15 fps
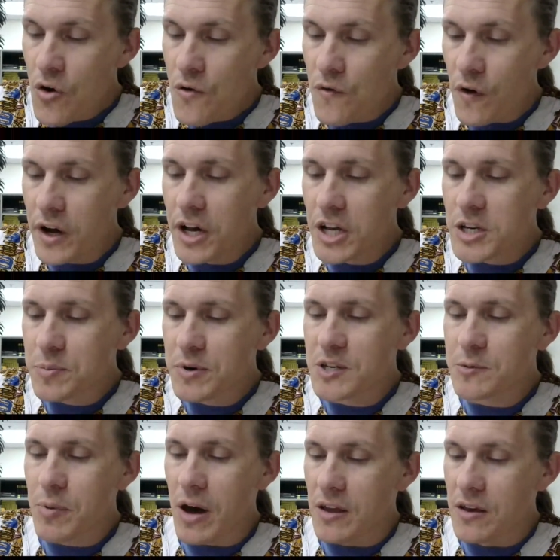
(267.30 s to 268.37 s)
For each
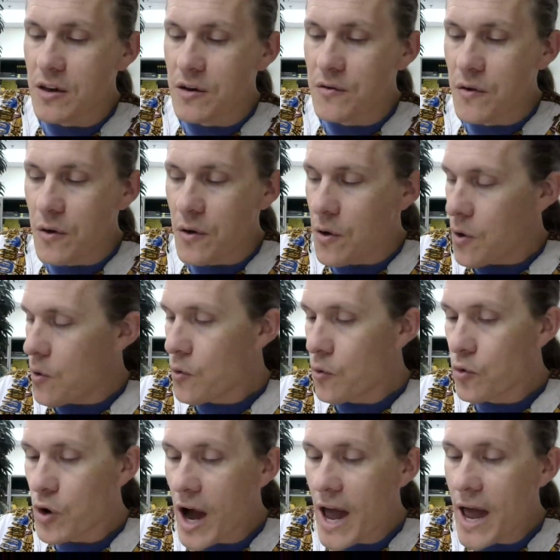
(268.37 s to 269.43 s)
perspective,
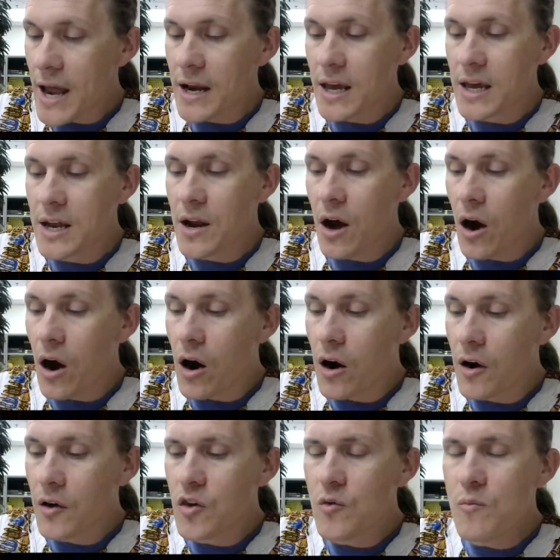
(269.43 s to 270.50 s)
write an
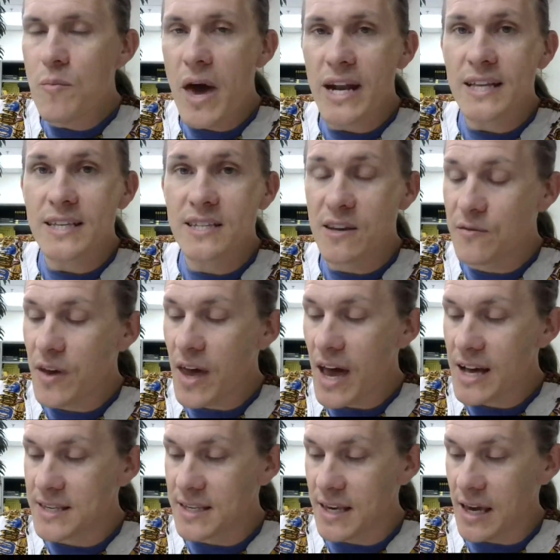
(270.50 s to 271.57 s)
argumentative
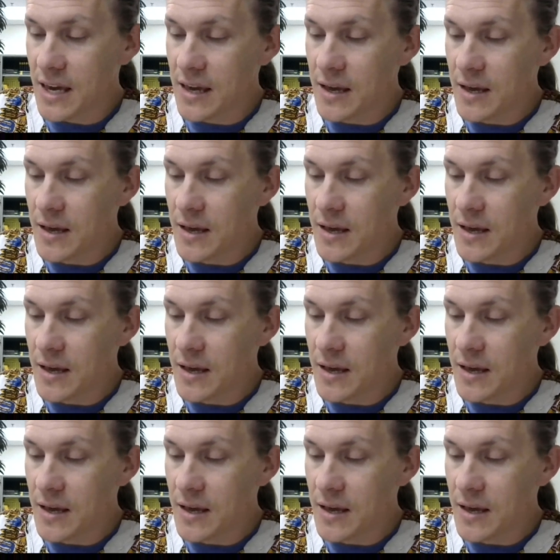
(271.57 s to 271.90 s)
essay.